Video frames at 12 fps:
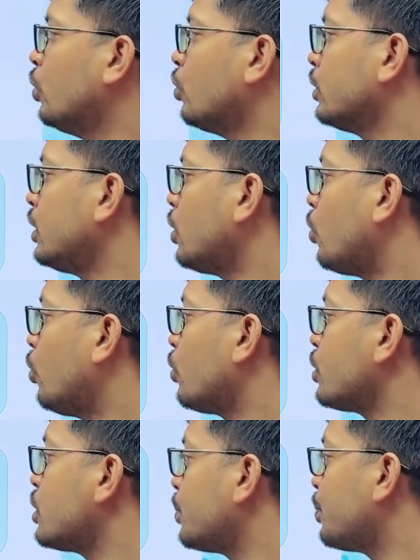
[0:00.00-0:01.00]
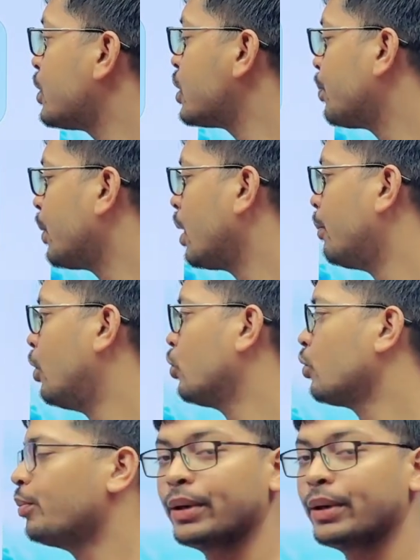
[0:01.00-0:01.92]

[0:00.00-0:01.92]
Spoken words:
on the original principal amount,